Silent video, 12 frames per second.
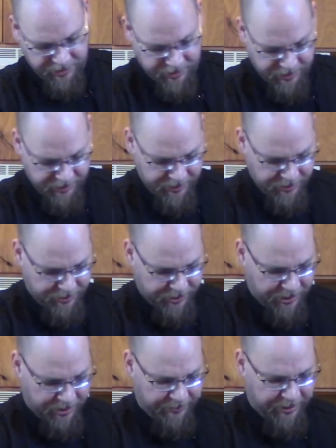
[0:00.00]
in there, try
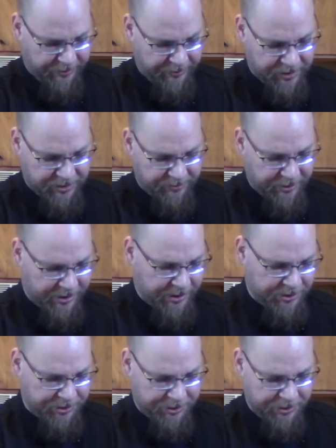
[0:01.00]
not to make a big
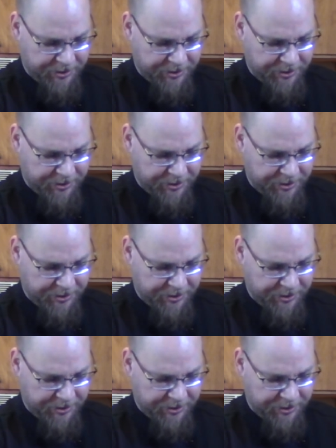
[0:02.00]
splash.